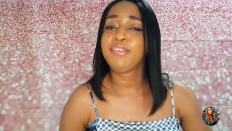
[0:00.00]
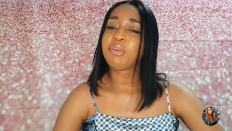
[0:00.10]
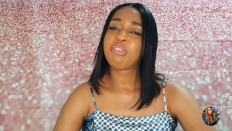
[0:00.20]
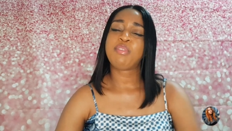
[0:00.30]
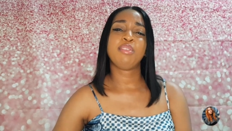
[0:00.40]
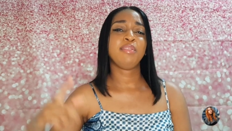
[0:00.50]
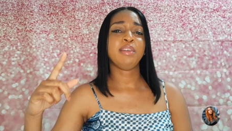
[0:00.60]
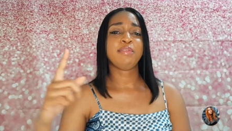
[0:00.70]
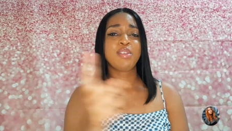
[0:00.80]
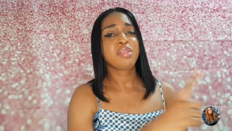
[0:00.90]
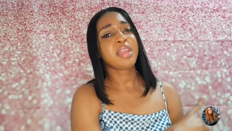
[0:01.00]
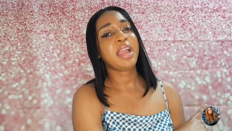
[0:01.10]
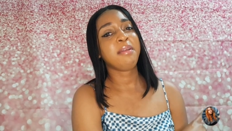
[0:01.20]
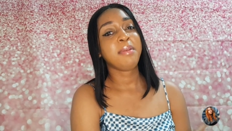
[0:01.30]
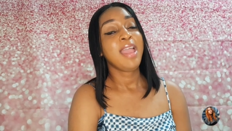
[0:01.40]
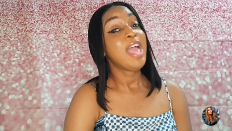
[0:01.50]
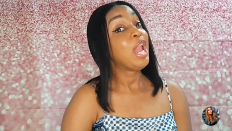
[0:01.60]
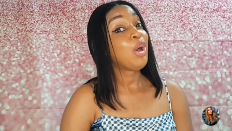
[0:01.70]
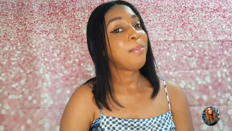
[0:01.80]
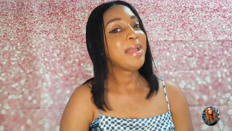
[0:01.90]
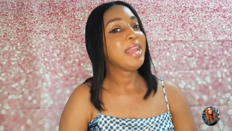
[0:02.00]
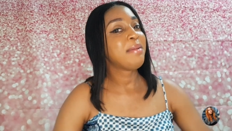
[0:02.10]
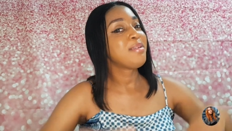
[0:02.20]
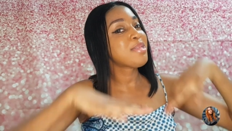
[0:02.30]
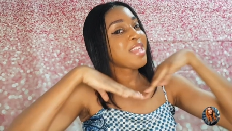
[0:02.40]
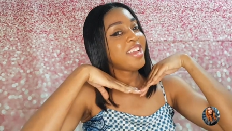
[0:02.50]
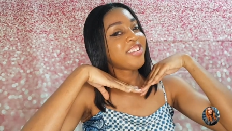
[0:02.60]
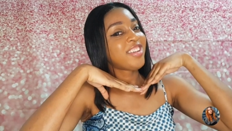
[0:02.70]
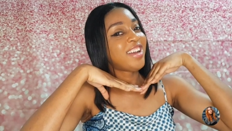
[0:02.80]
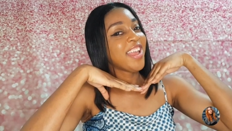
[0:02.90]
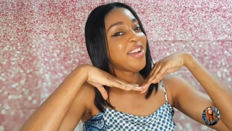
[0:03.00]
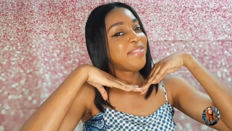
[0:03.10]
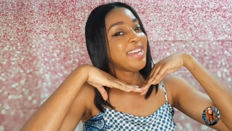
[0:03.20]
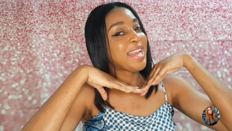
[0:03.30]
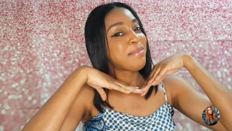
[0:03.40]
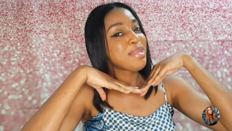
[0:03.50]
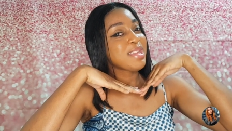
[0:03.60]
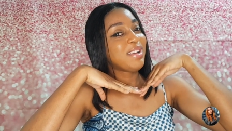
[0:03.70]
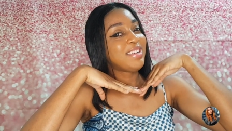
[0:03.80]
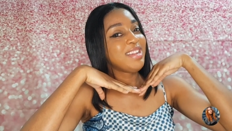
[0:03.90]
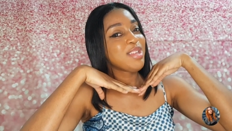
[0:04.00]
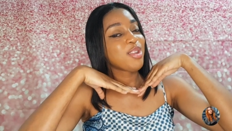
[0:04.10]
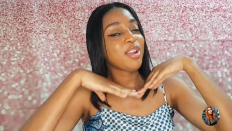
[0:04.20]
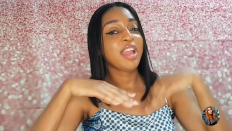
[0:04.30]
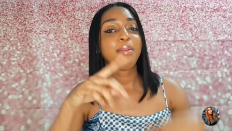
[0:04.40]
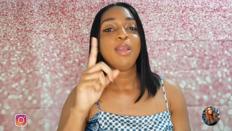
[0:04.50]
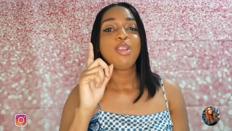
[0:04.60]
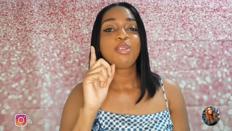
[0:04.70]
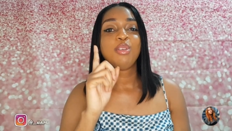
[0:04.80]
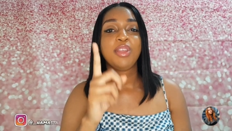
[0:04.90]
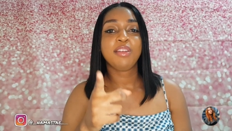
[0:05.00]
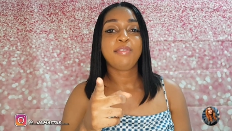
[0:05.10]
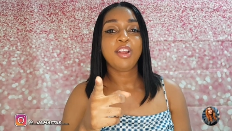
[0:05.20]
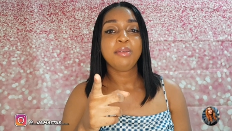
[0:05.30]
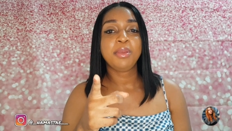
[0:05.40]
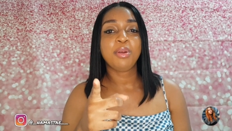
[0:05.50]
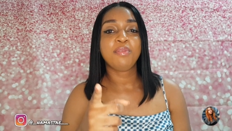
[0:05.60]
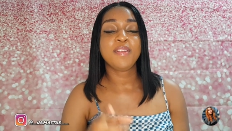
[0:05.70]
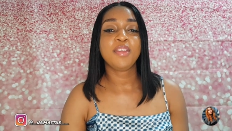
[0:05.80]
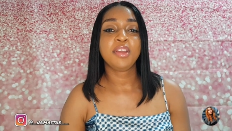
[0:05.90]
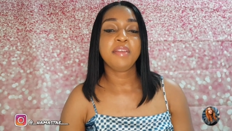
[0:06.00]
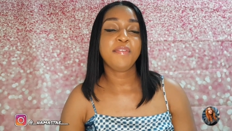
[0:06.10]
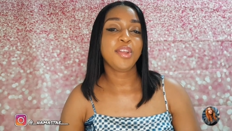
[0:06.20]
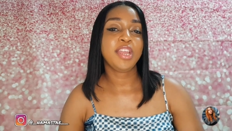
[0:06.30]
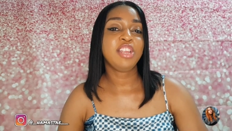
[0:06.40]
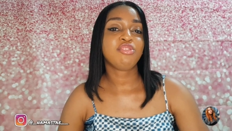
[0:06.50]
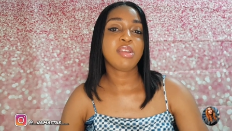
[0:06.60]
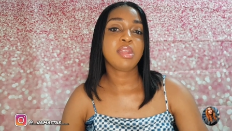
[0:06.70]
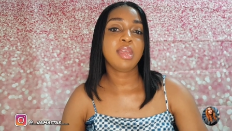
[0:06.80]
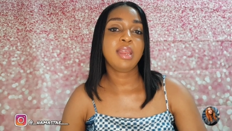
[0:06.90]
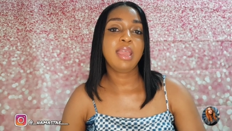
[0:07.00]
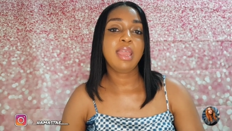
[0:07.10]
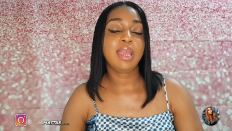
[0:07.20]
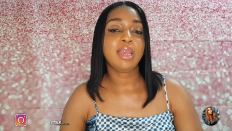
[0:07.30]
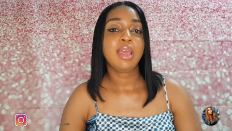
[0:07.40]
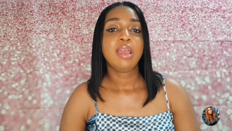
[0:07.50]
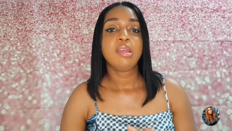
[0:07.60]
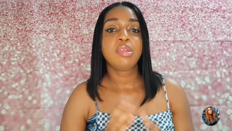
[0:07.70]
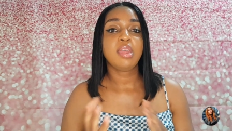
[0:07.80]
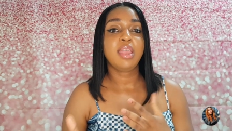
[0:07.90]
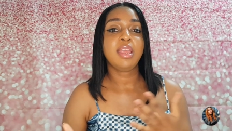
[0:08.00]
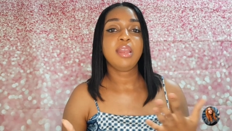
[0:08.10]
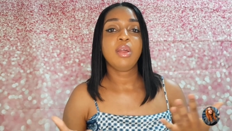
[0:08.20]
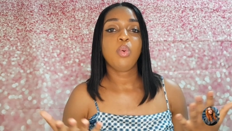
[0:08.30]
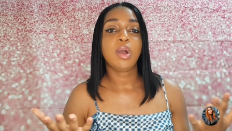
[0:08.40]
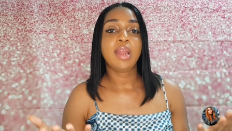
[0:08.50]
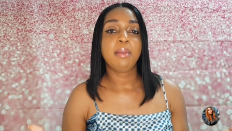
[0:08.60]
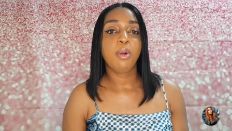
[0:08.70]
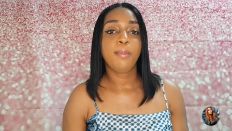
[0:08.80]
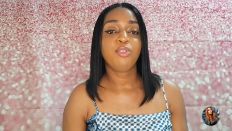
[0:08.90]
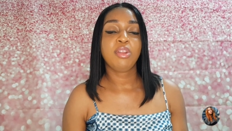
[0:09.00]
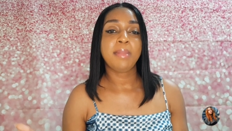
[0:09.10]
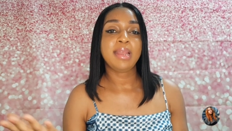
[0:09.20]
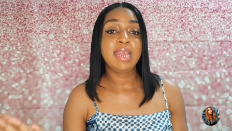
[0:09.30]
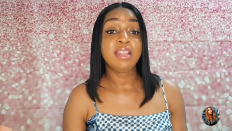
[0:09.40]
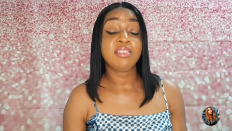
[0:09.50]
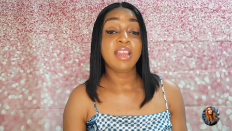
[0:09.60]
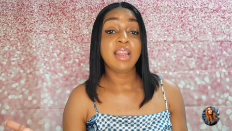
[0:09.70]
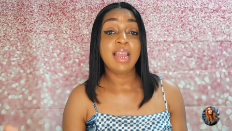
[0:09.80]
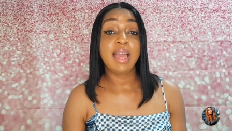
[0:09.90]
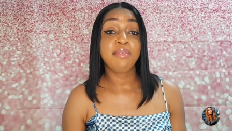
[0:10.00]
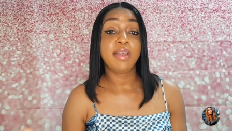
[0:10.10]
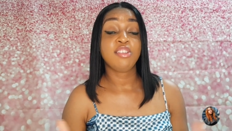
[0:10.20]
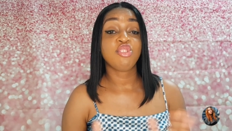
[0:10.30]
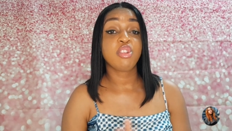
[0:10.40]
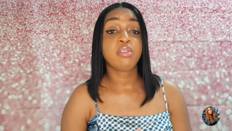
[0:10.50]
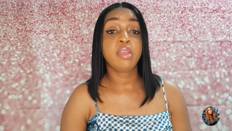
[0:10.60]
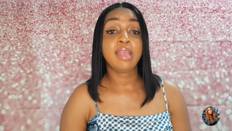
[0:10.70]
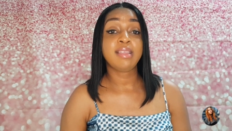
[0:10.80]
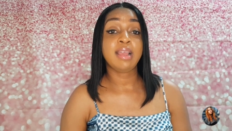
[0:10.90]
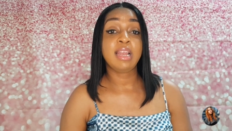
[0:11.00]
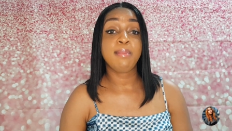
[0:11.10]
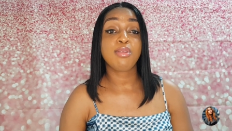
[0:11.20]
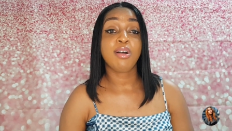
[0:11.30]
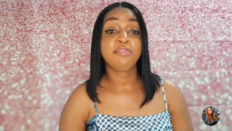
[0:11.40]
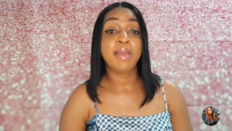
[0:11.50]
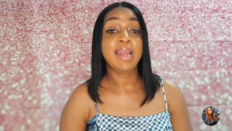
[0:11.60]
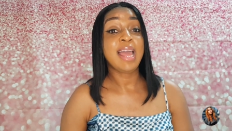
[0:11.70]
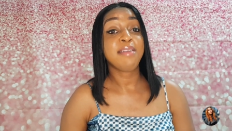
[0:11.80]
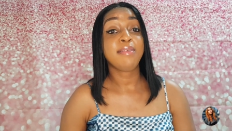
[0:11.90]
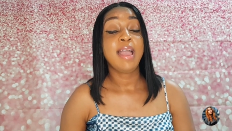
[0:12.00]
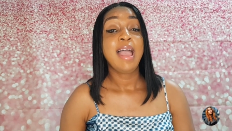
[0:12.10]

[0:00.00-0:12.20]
you're watching for the very first time hello my name is Staecha I go by Namastae on Instagram so you can follow me over there if you're interested in seeing what I'm up to in my day-to-day -day life and just to get a glimpse of my life